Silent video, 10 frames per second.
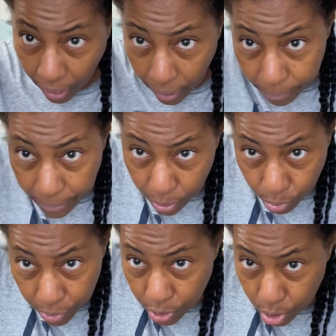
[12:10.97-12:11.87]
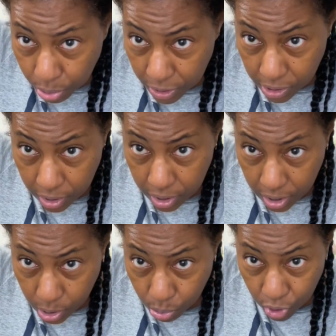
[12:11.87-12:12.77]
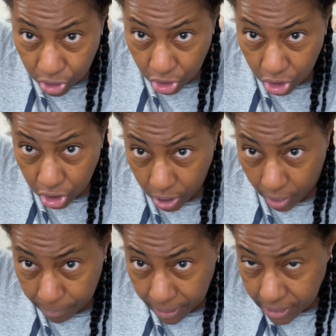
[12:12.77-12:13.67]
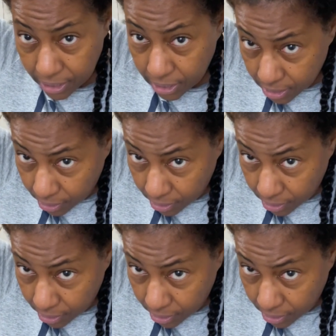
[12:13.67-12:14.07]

I'm not going to twist this one just yet because I did